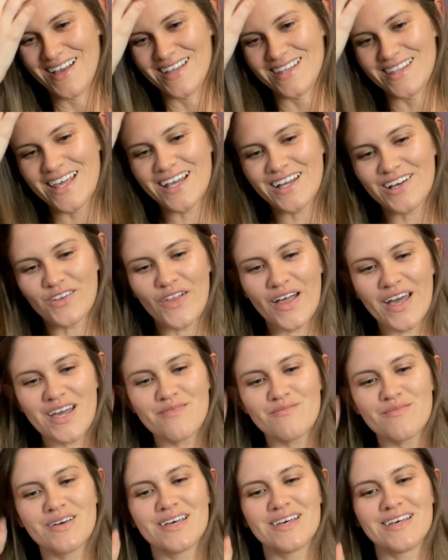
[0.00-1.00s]
They
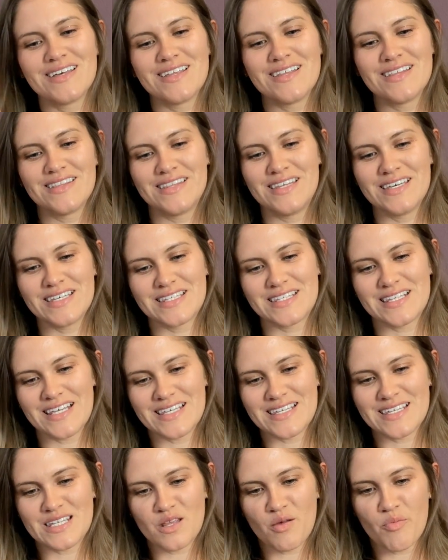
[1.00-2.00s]
claim this
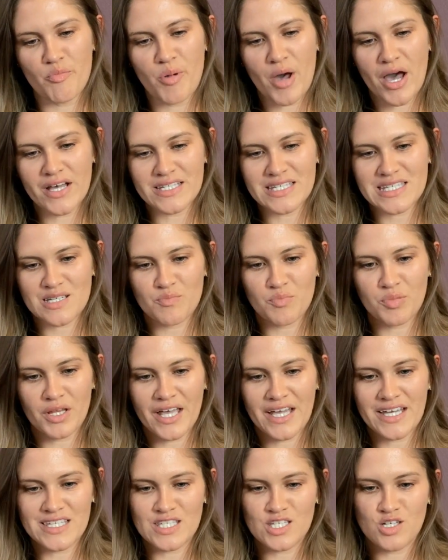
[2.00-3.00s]
is the best
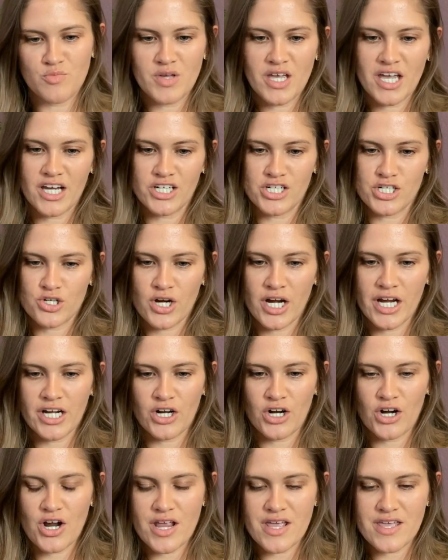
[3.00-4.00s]
place to be a
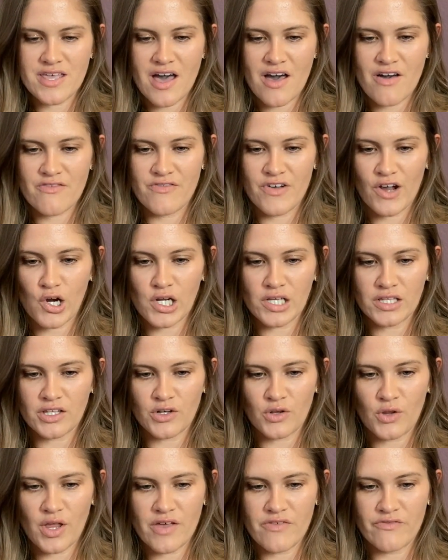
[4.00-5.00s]
trainer, yet very
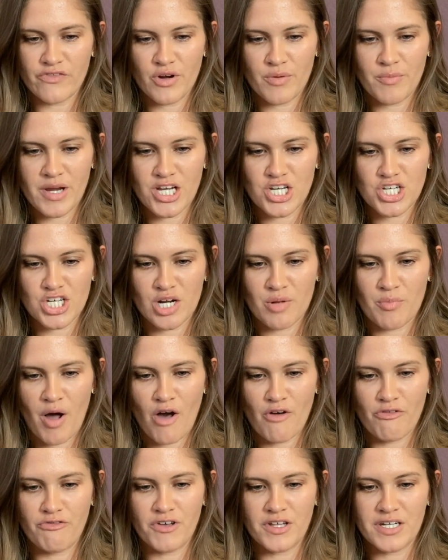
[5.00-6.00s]
little information
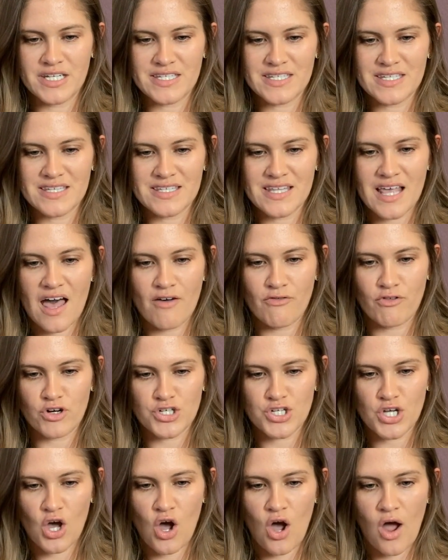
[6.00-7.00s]
about fitness is ever
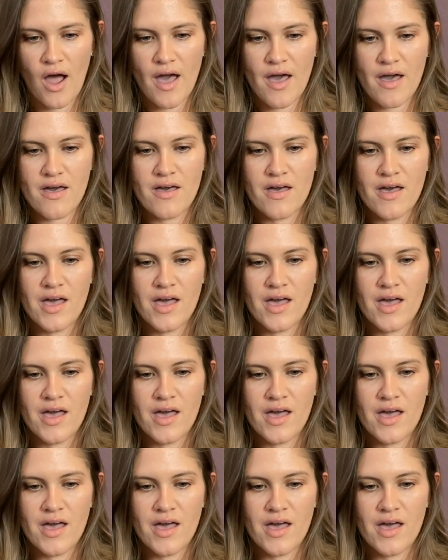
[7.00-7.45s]
taught.